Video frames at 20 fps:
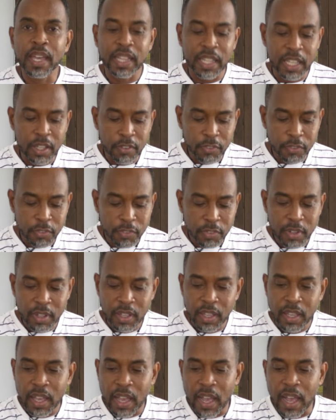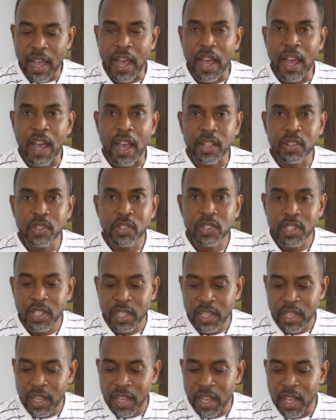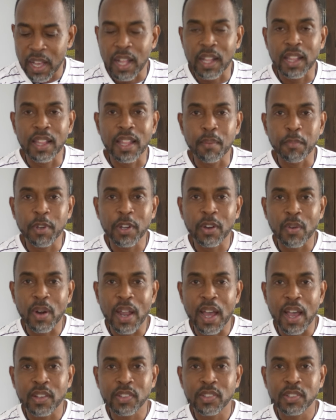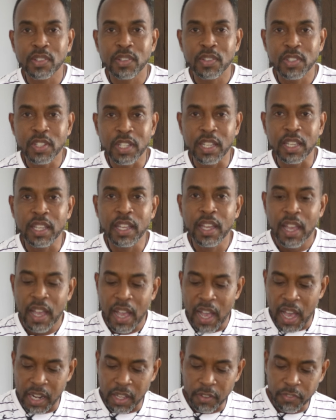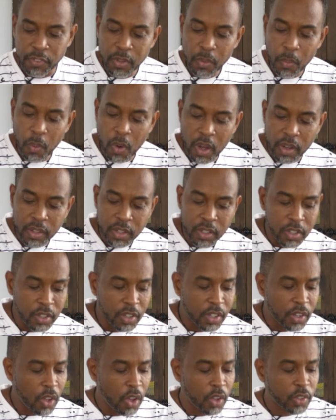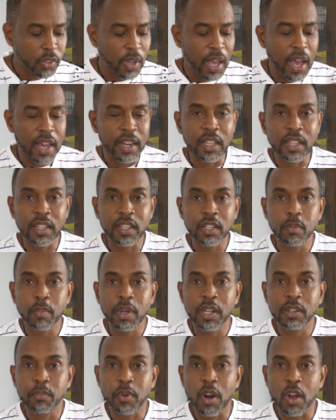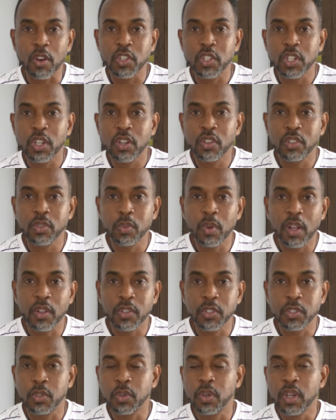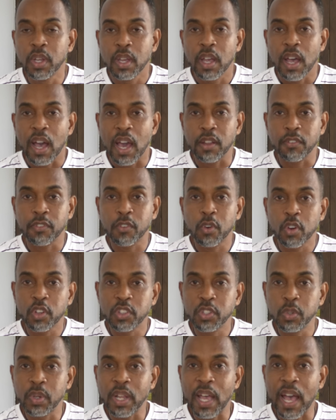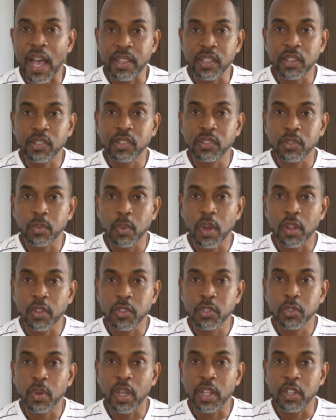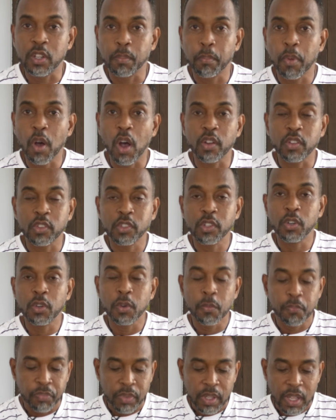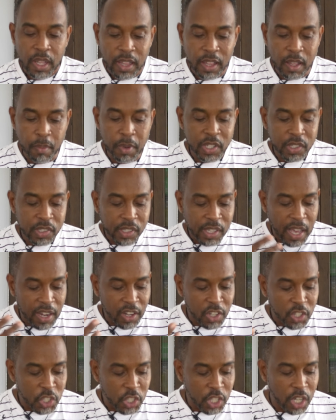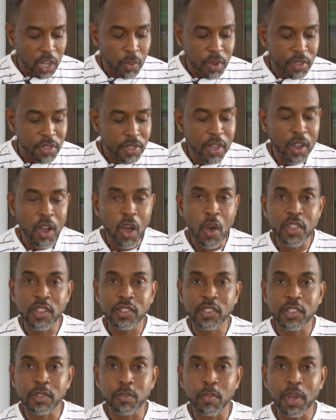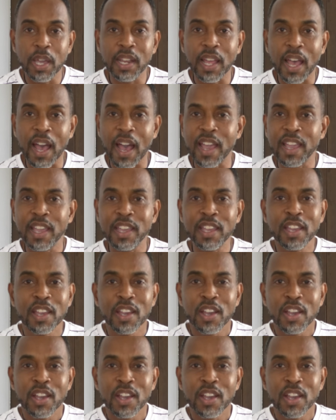leaf and a lemongrass tea. And if you want, you can also add a little bit of brown sugar as well too. And of course, you would add this as well too in your pot. So let me just kind of share with you how this is made. I